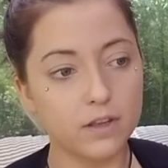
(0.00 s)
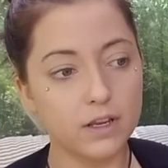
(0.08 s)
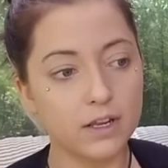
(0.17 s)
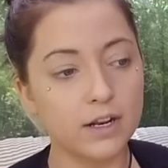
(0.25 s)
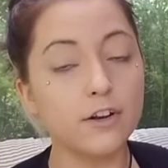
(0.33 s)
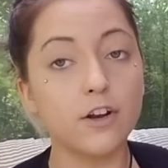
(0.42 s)

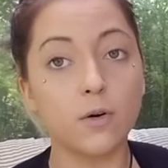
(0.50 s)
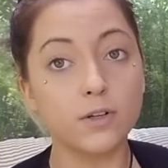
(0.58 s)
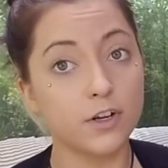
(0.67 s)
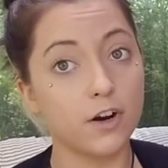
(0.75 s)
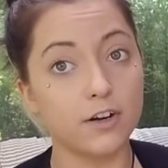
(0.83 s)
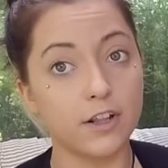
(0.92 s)
And I know
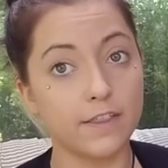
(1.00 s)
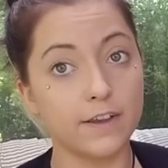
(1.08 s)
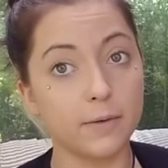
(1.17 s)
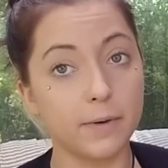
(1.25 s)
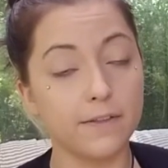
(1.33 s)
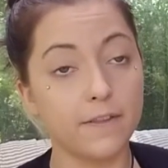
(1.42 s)
it's hard to
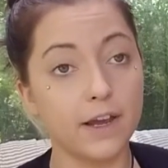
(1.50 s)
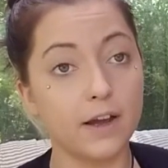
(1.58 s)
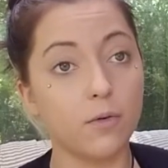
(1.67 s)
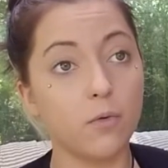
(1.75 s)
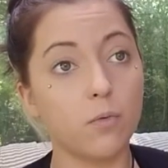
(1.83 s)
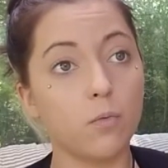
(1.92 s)
think about
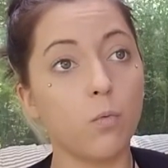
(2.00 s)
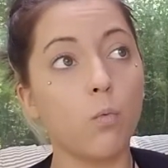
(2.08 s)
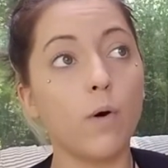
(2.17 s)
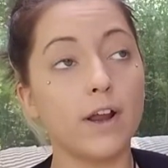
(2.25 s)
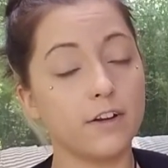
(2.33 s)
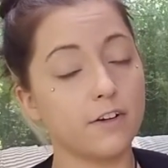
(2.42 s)
that
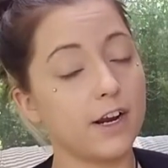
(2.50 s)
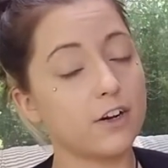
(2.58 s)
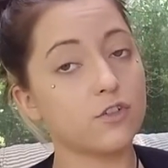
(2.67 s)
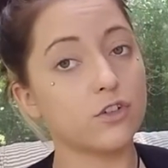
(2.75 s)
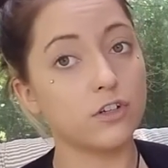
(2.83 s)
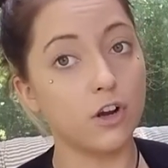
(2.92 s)
when you're
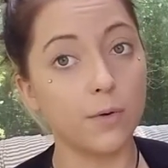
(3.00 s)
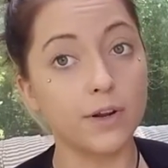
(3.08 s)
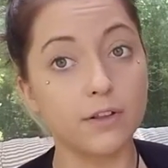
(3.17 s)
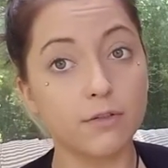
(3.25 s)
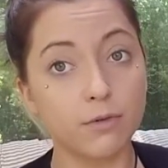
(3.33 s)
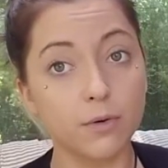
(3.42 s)
actually
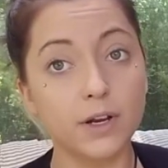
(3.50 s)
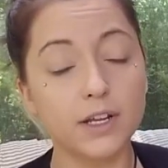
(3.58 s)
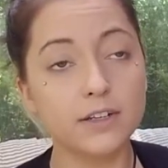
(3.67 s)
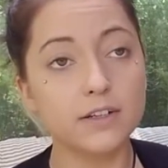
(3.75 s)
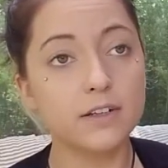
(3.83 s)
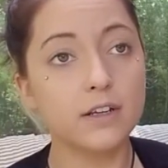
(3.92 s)
going through
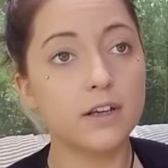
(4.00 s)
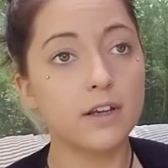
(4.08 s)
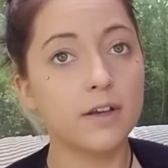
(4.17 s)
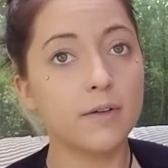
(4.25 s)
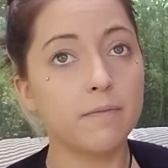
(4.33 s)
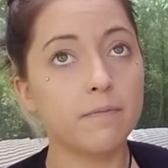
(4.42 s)
it.
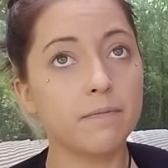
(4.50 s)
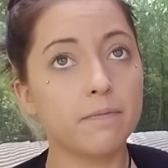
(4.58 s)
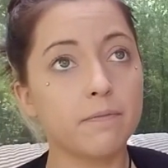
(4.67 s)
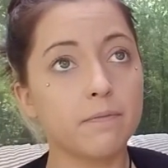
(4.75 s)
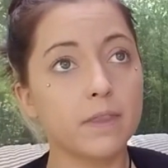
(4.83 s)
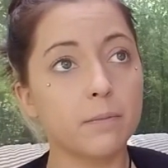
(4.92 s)

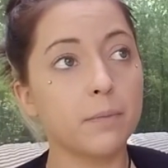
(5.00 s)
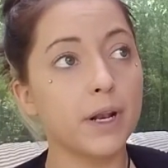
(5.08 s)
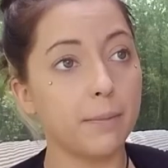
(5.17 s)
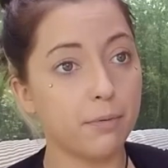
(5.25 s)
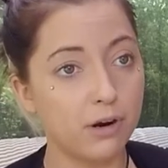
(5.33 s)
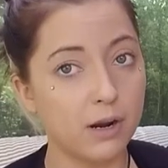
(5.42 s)
But
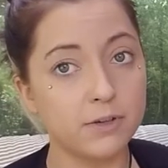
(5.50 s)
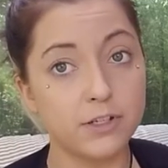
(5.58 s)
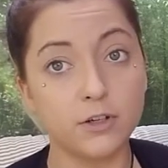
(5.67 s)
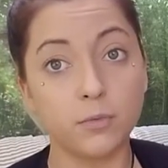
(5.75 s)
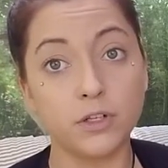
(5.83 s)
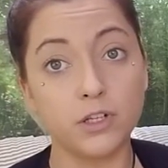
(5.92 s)
I promise
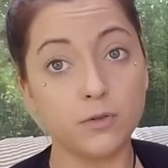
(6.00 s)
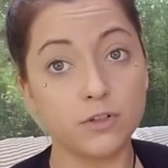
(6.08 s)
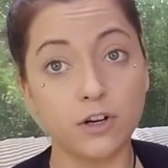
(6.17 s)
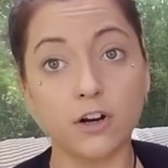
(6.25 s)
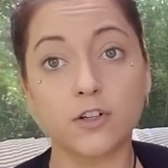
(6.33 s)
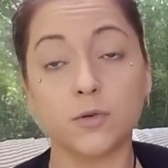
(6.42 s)
you, when you
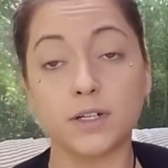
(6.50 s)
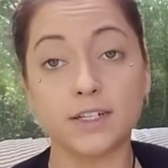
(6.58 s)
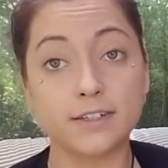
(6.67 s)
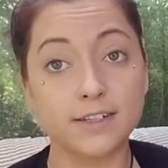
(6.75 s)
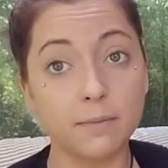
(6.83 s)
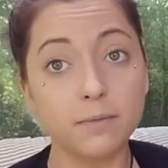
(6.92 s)
start to
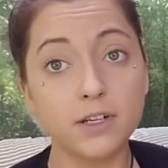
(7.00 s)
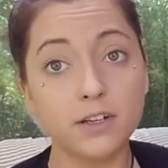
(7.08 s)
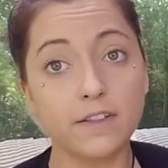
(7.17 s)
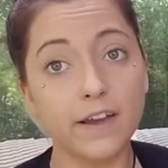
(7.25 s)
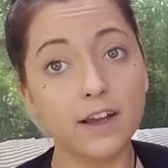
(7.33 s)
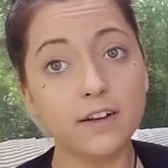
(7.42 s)
accept
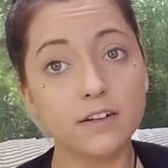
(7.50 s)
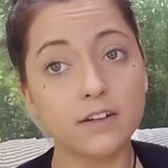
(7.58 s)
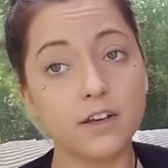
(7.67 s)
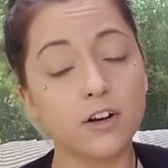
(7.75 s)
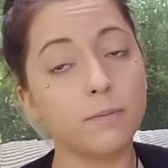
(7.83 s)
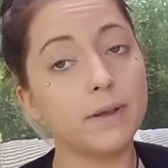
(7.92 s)
that,
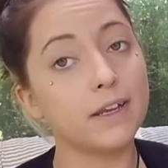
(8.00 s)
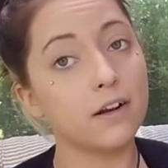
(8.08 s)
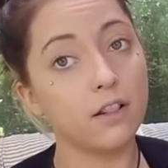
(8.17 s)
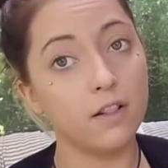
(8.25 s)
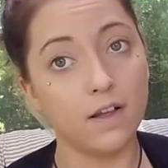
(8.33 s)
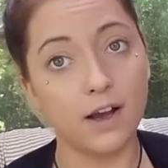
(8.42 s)
it'll make it a
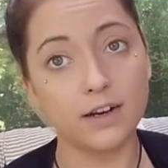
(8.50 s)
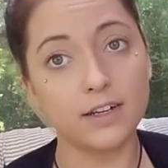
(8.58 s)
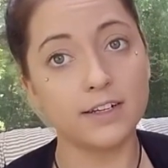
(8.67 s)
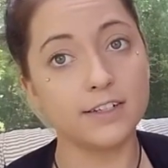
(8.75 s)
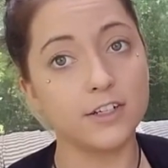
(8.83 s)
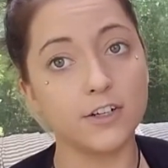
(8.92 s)
lot
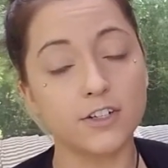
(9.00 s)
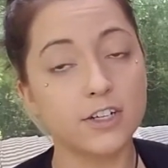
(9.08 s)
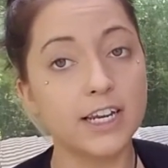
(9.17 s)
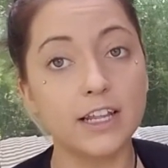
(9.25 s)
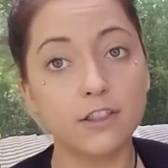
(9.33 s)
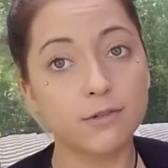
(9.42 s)
easier to
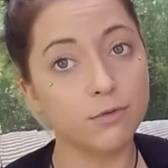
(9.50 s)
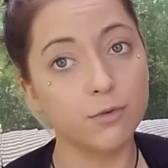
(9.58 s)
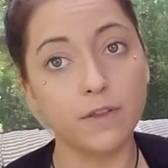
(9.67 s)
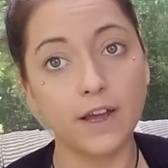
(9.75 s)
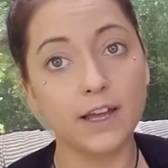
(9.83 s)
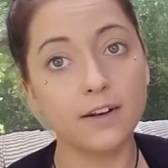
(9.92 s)
get through
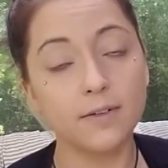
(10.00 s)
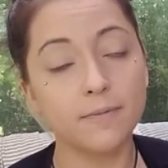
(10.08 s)
that.